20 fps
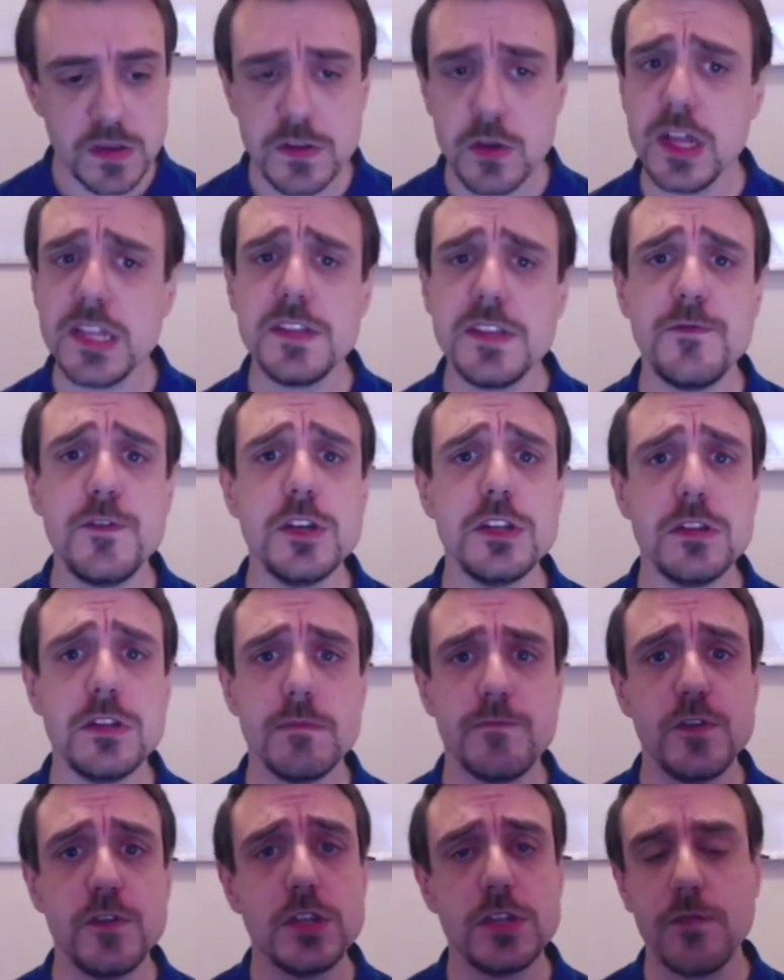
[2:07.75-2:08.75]
So let's
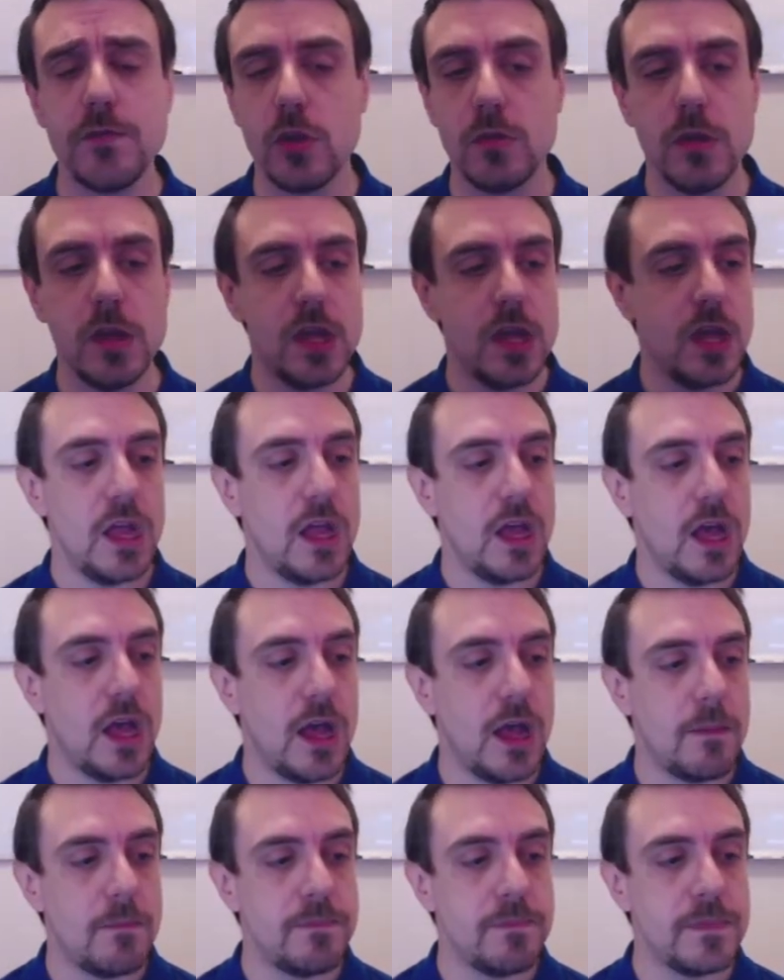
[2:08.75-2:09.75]
first of all,
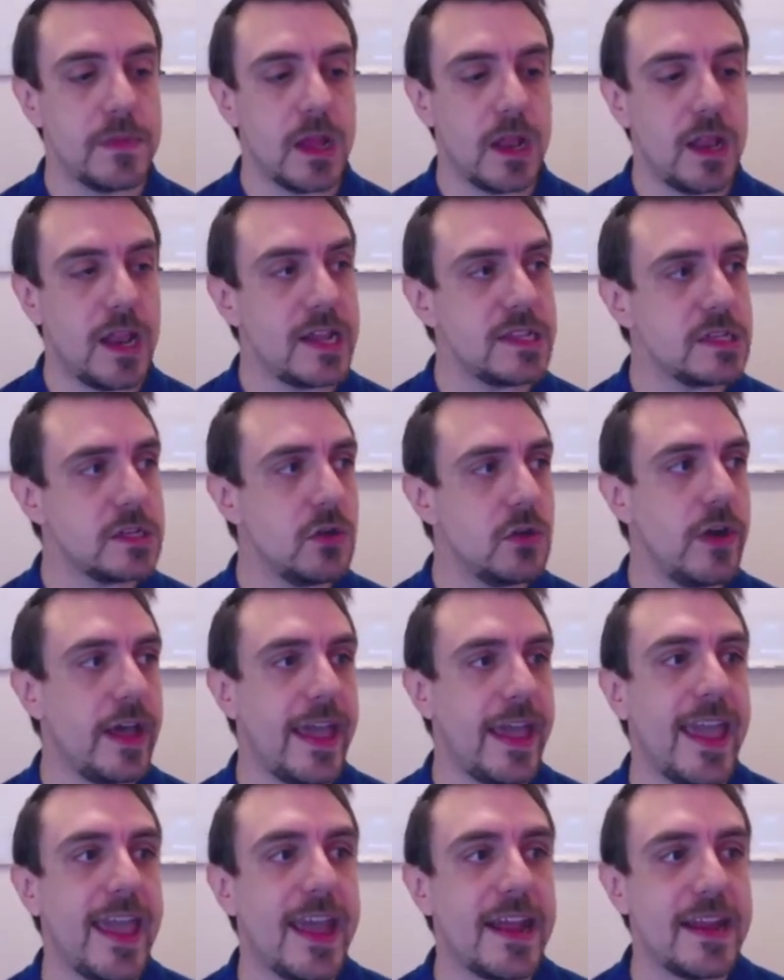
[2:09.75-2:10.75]
let's go
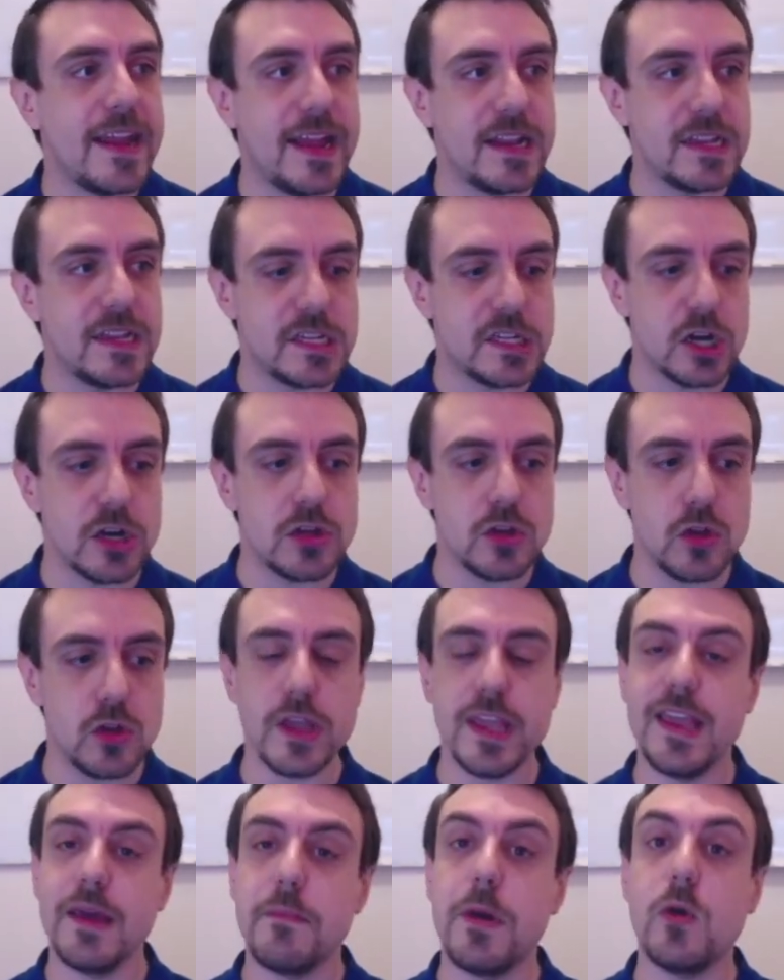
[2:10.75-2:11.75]
ahead and start
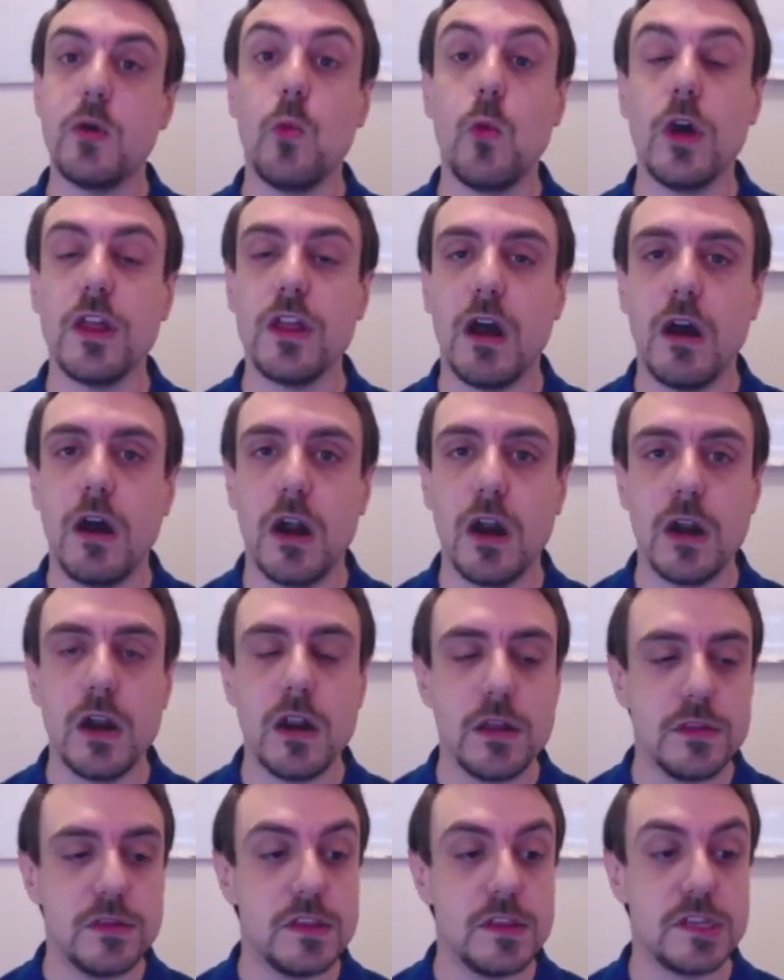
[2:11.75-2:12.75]
talking about what
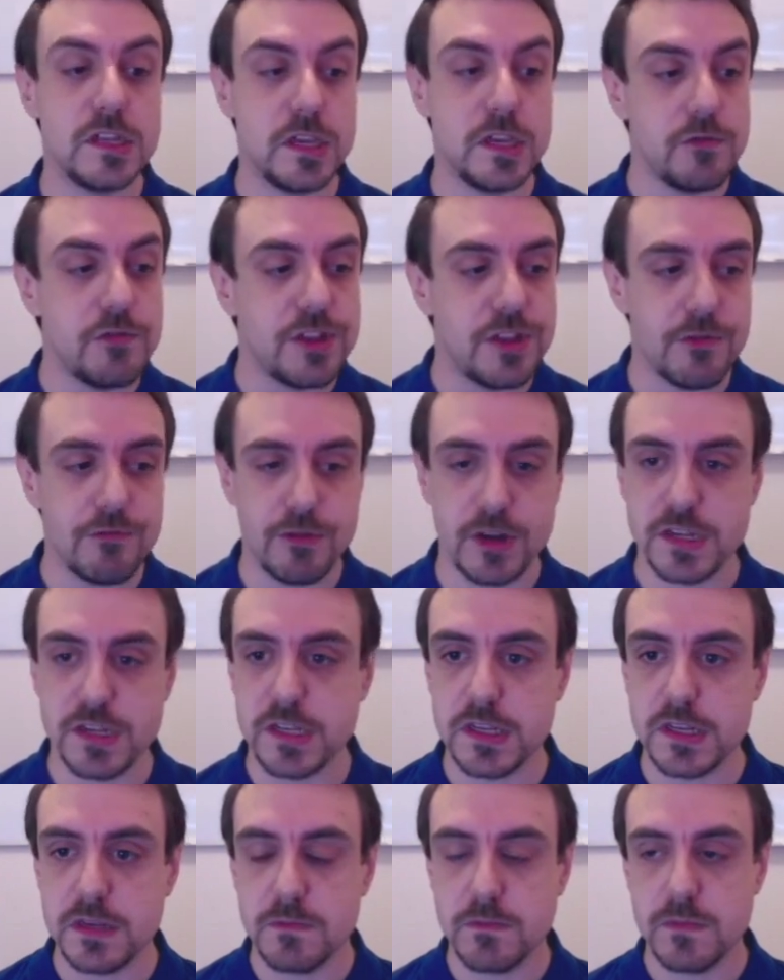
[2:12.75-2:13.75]
are the security
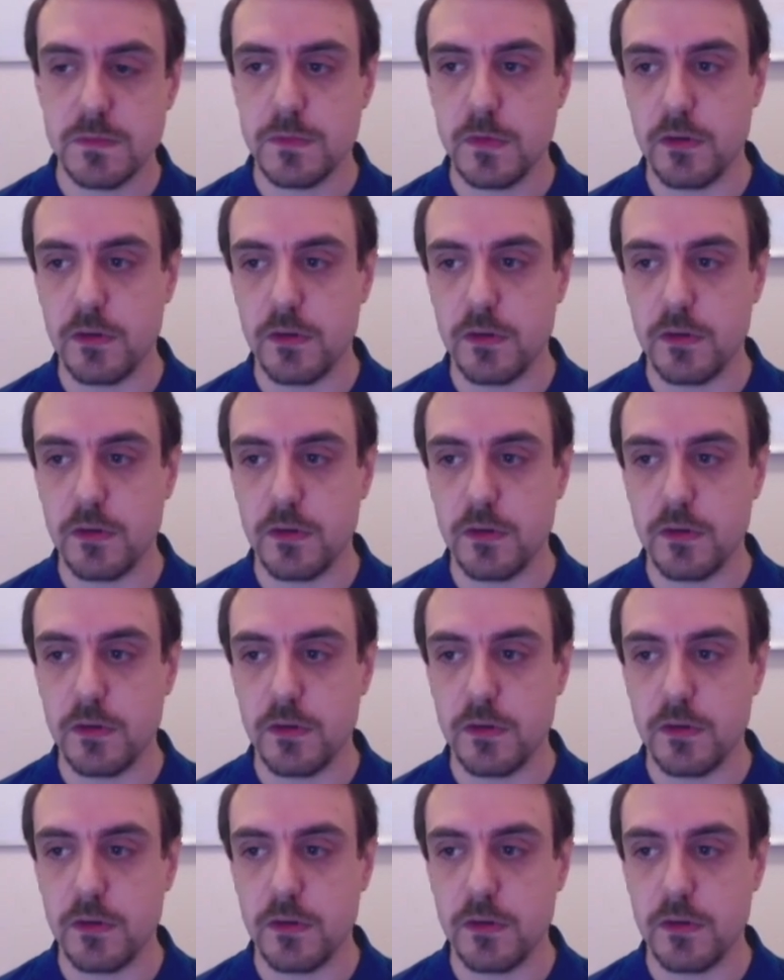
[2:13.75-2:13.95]
risks.